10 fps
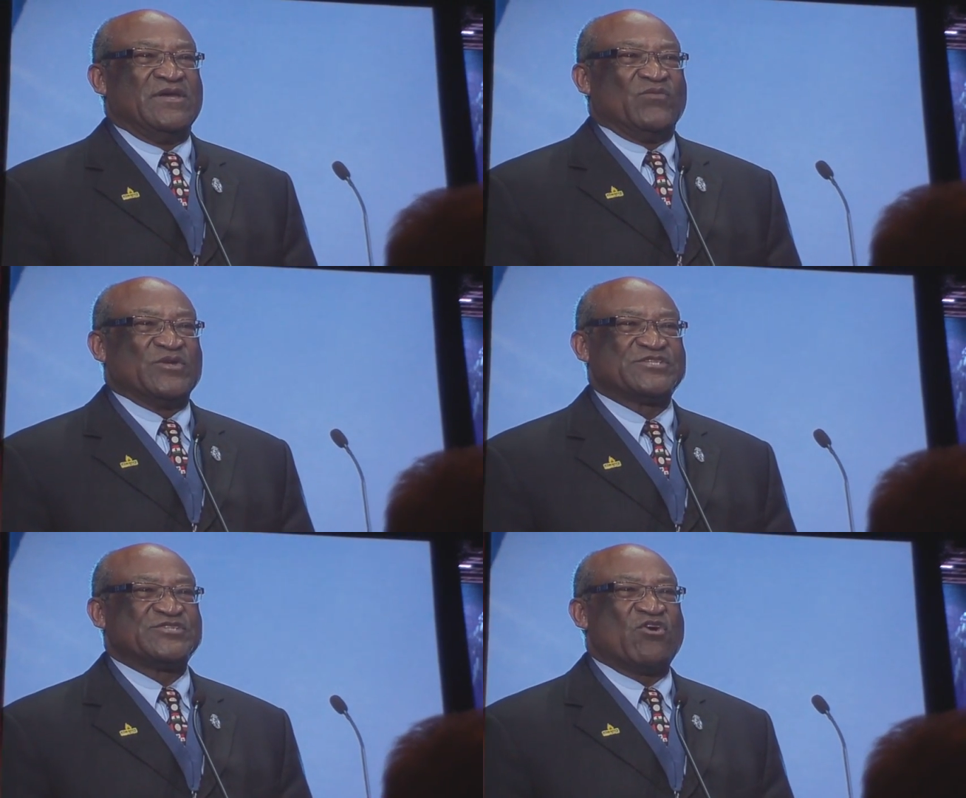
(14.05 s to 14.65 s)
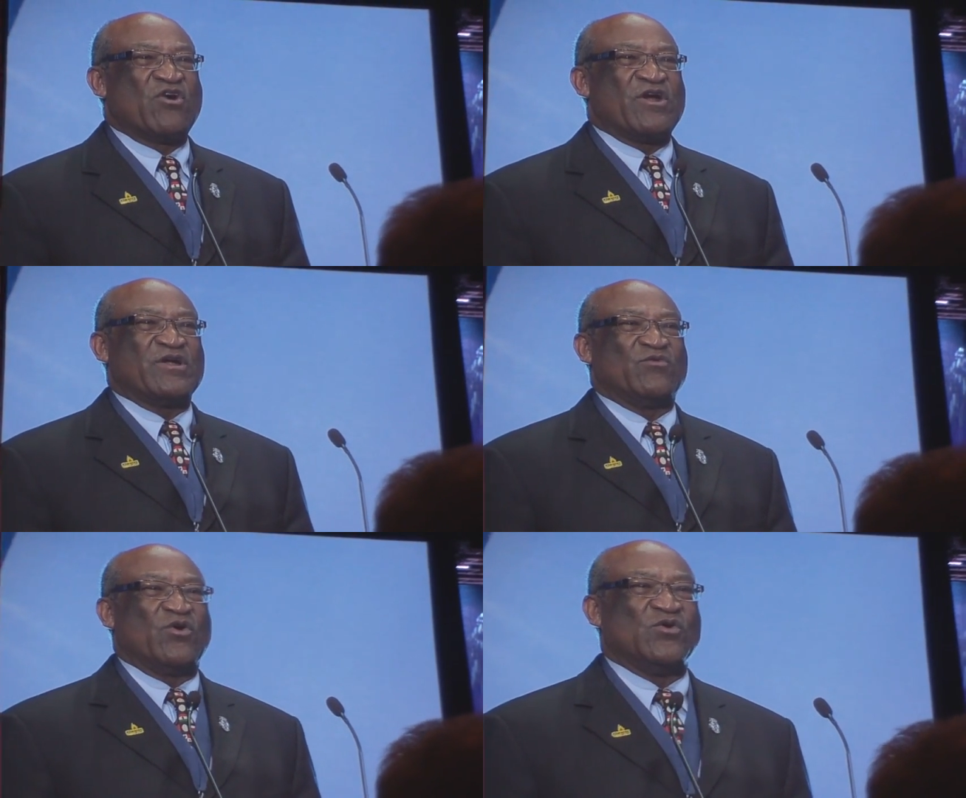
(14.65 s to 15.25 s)
with
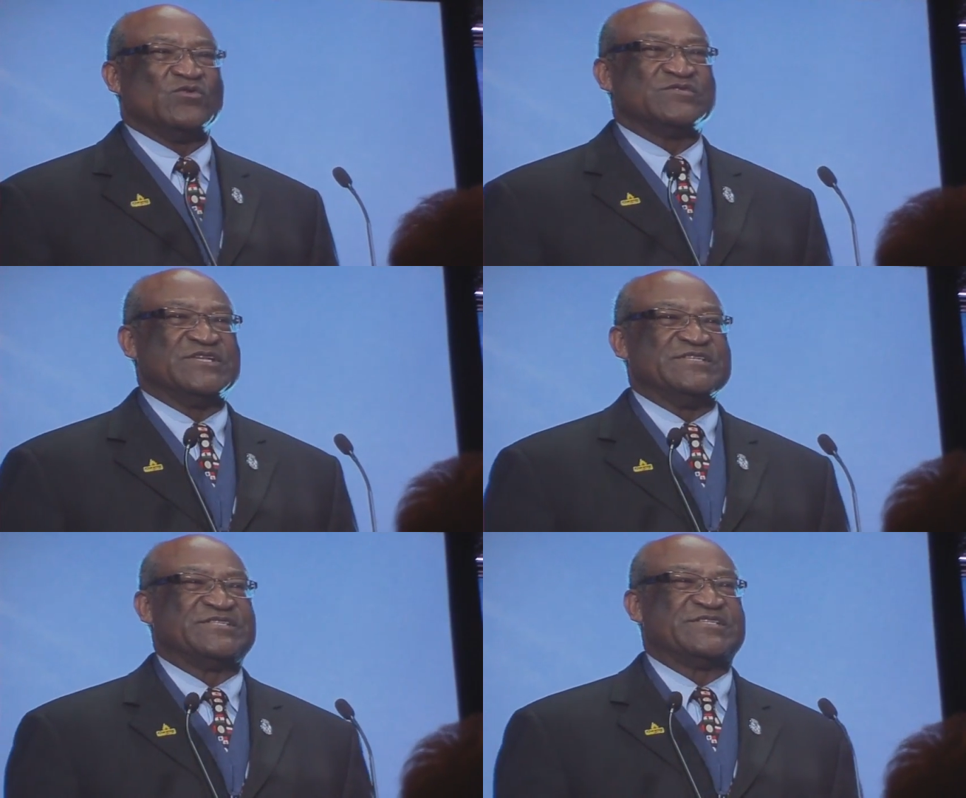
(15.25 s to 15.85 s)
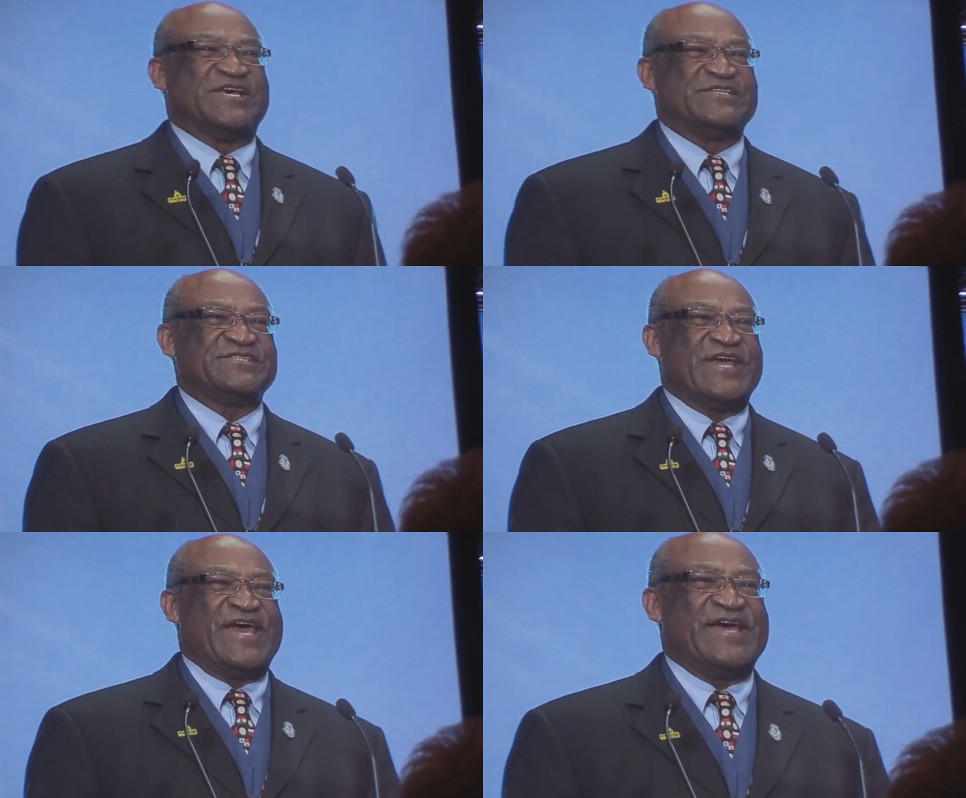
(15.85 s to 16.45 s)
starring roles in such
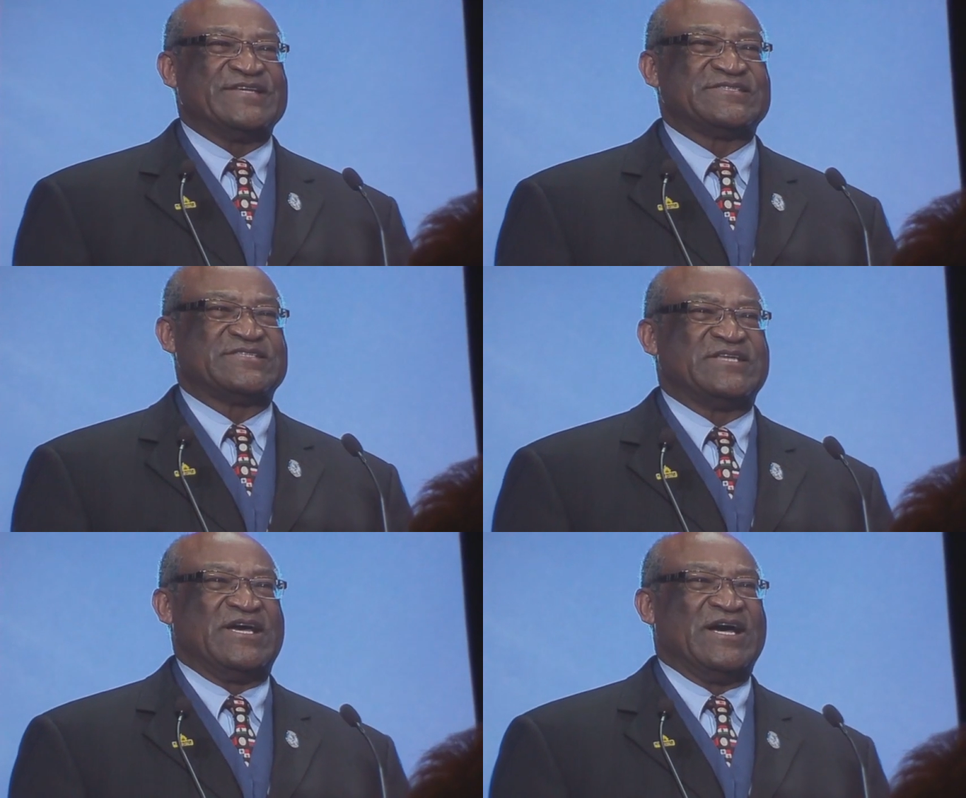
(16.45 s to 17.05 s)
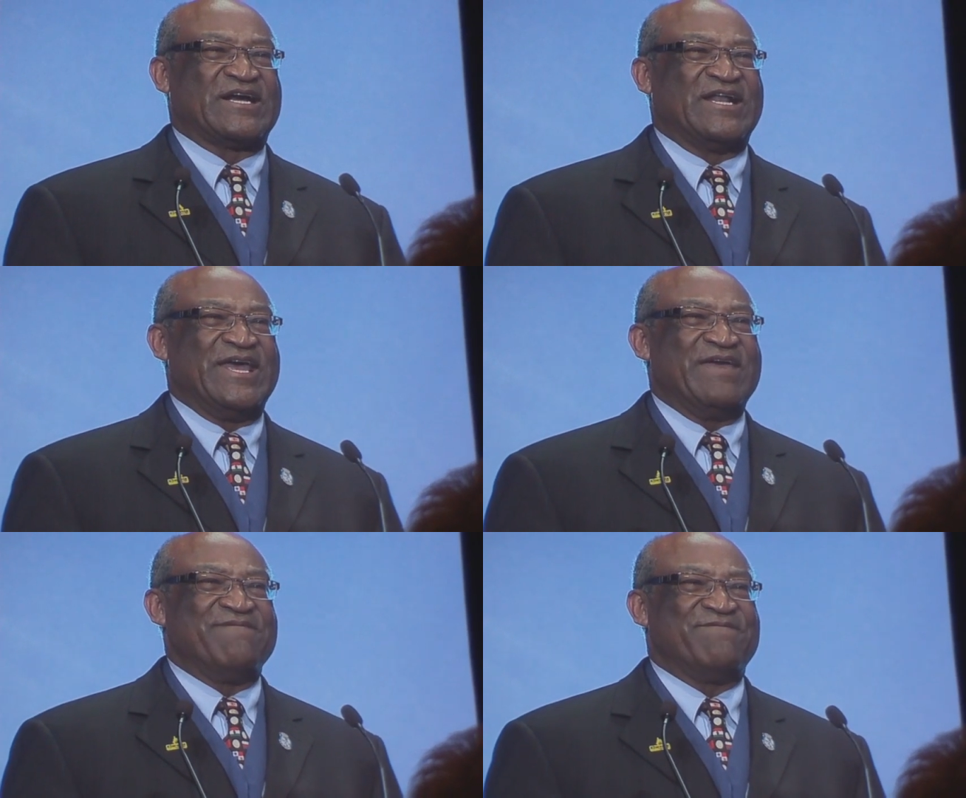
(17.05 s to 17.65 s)
as
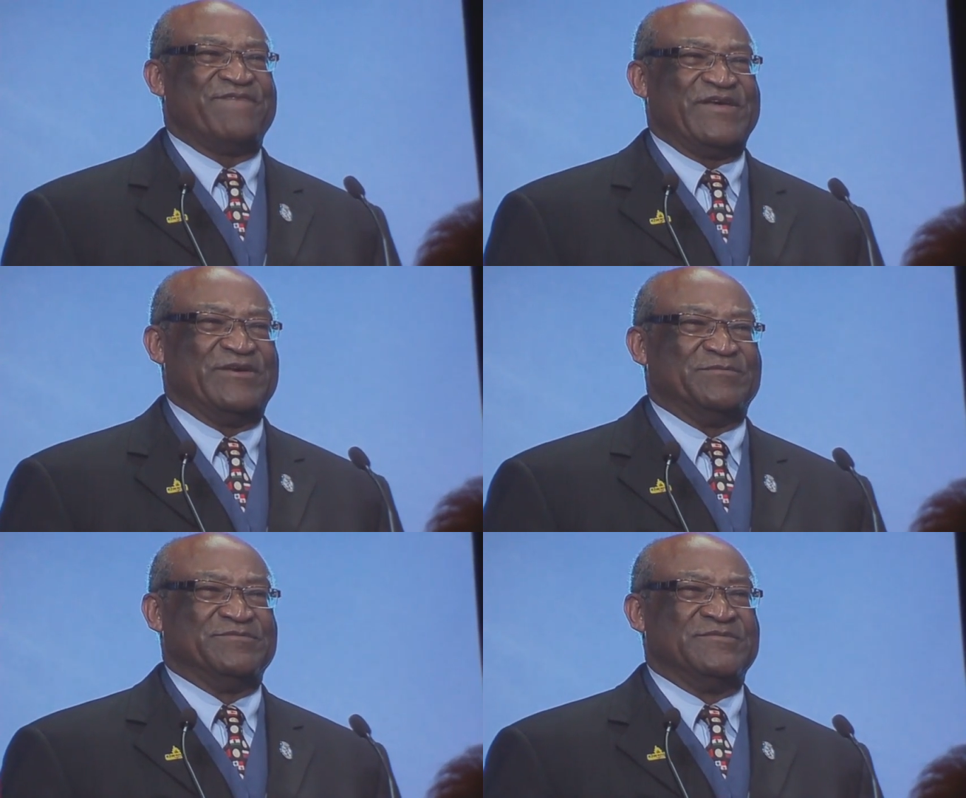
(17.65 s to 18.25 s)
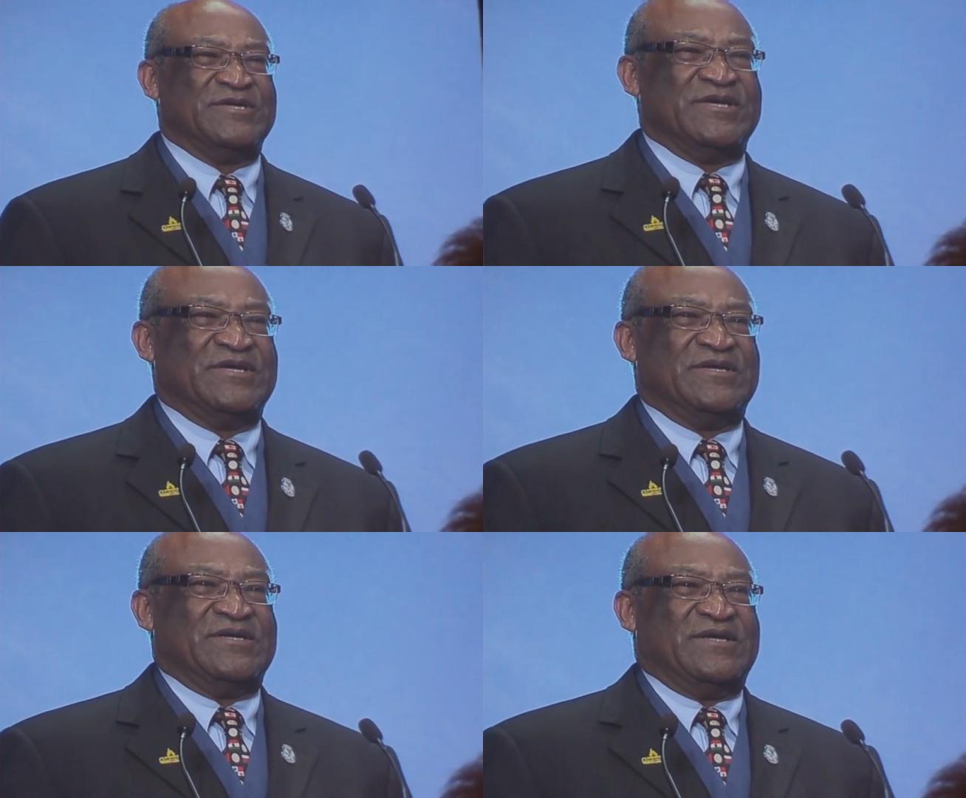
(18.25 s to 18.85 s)
acclaimed film
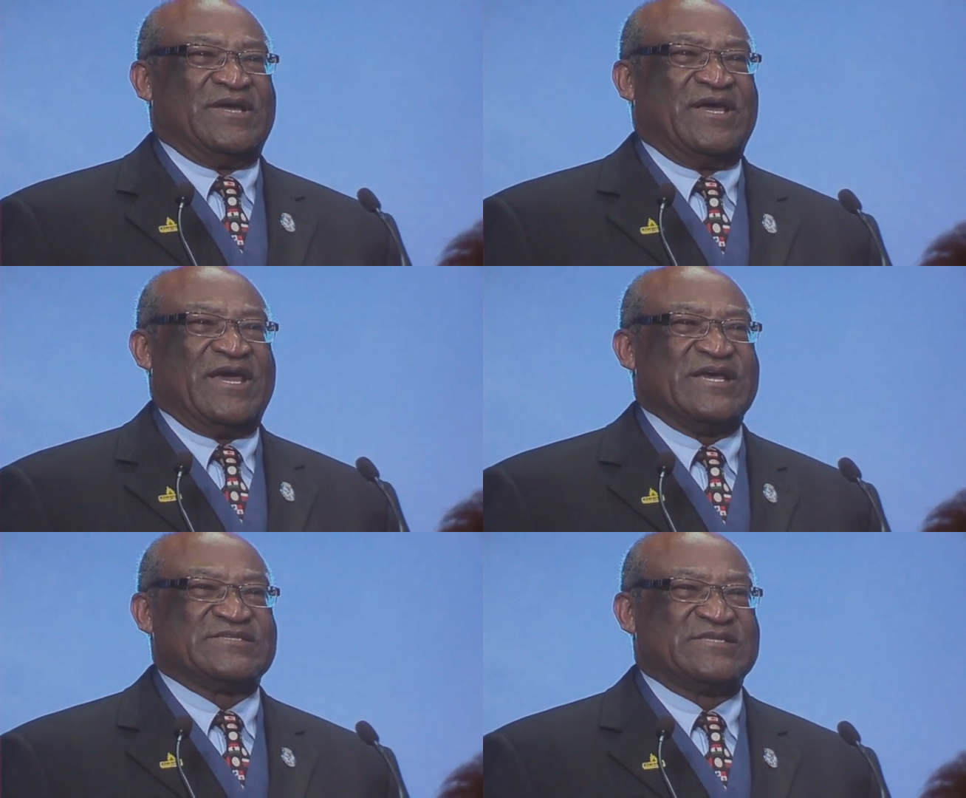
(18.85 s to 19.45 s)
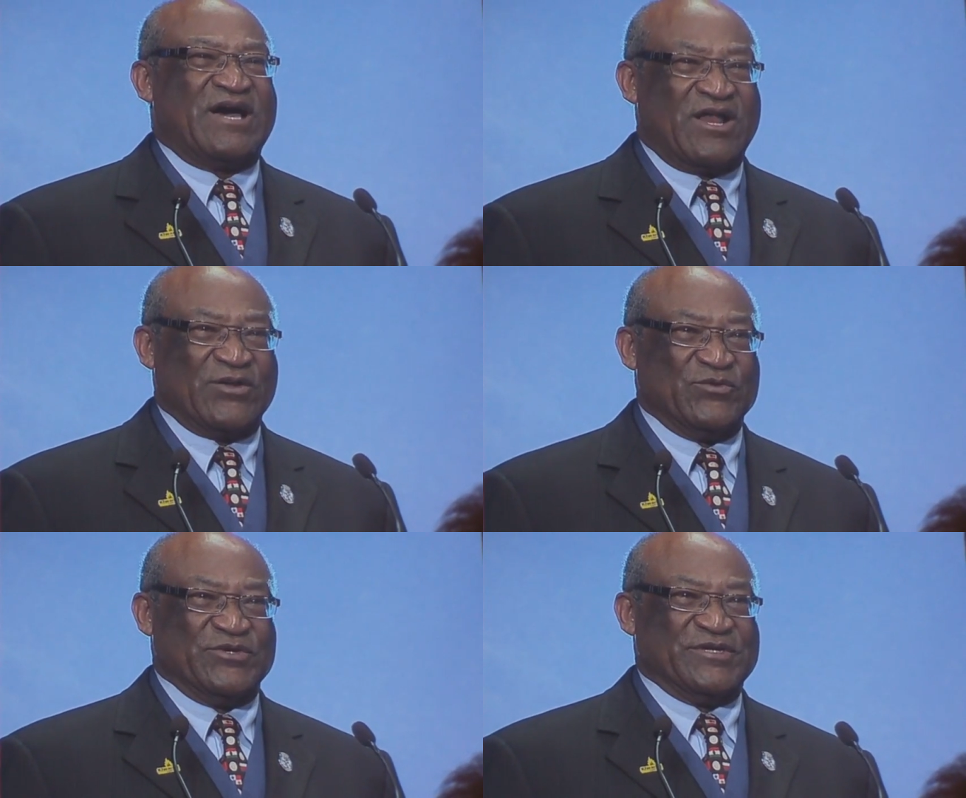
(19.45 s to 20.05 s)
as
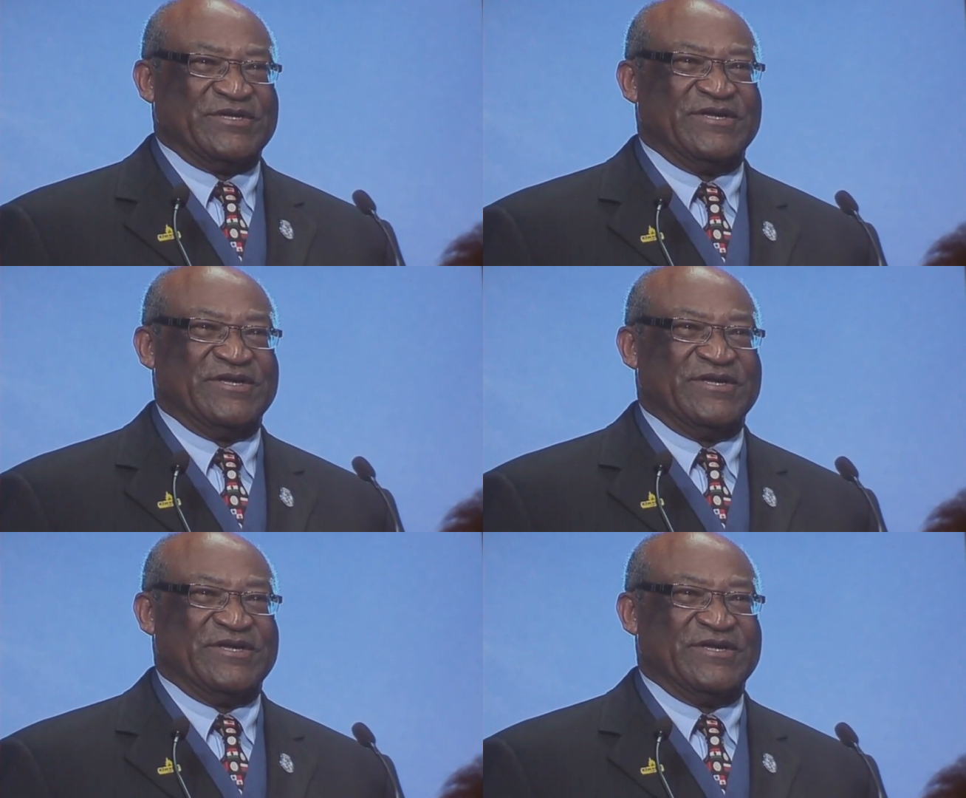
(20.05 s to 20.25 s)
Hollywood,